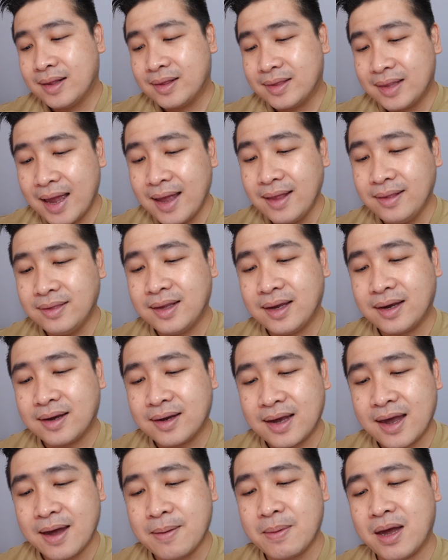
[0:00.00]
Then they
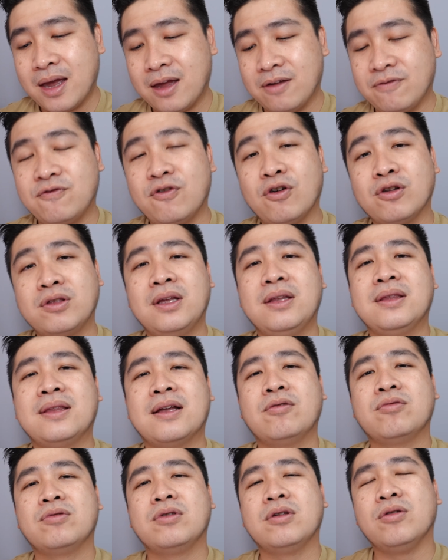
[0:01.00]
kept at
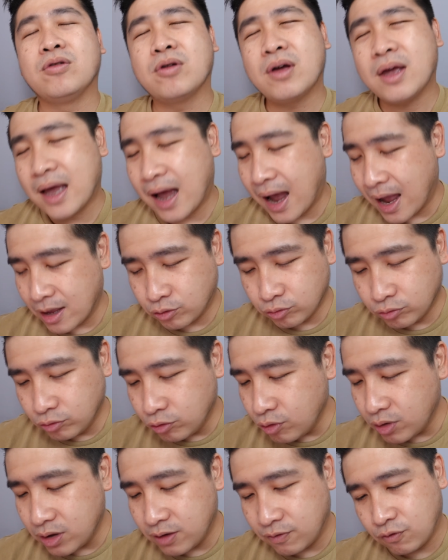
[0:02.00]
14,000. Okay, I don't
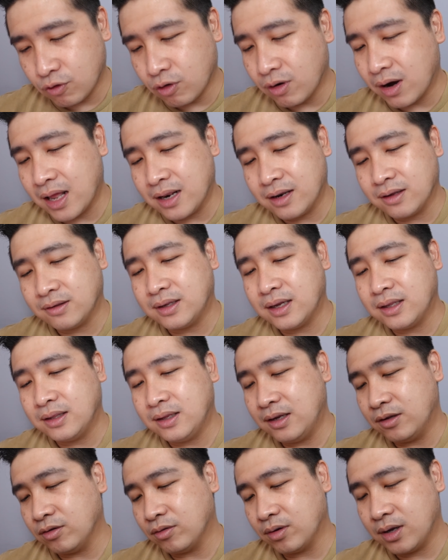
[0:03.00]
know if you all
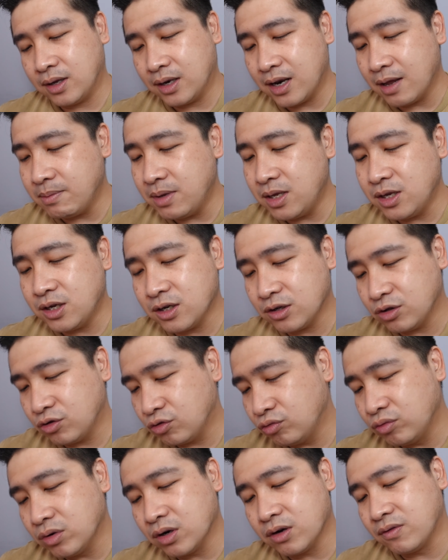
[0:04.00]
understand this, okay? Let me just
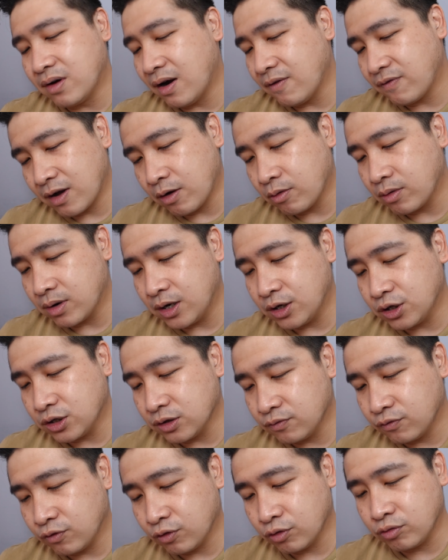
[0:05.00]
do a rough
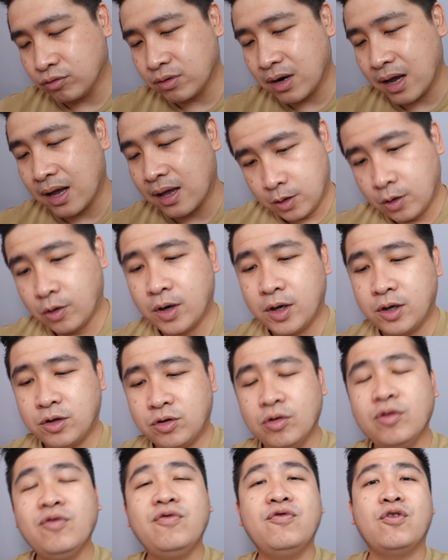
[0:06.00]
calculation for you lah. Okay,
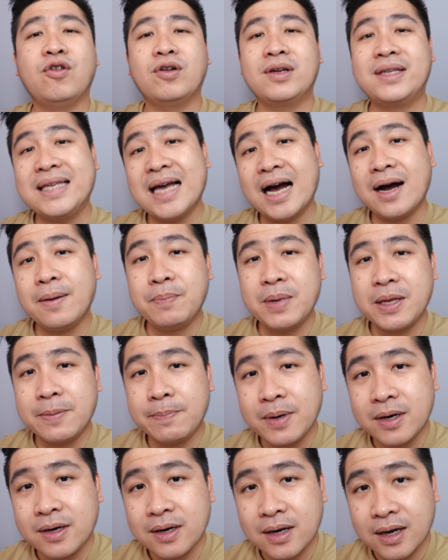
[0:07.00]
so for young
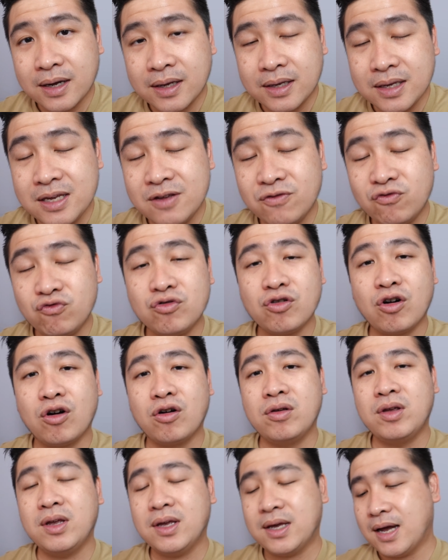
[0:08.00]
people, if
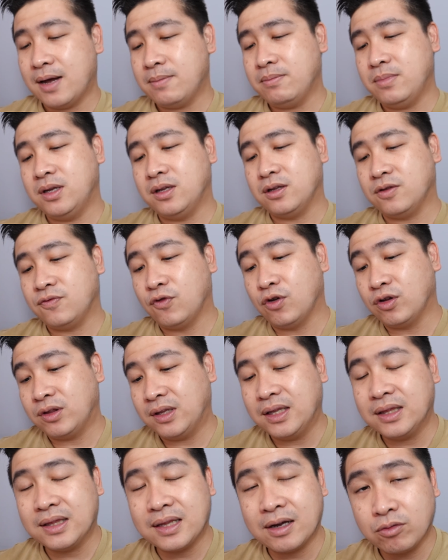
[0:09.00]
your income is
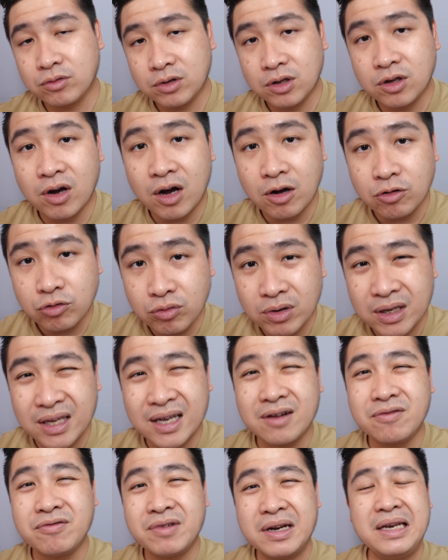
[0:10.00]
14,000, your household
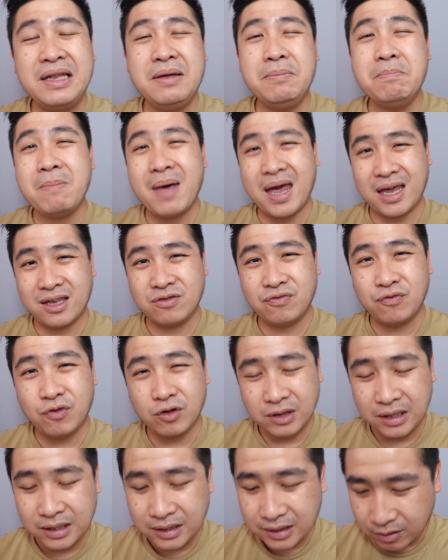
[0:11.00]
income really max
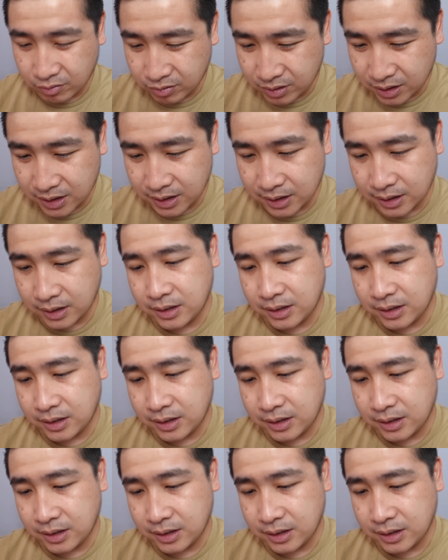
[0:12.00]
14,000.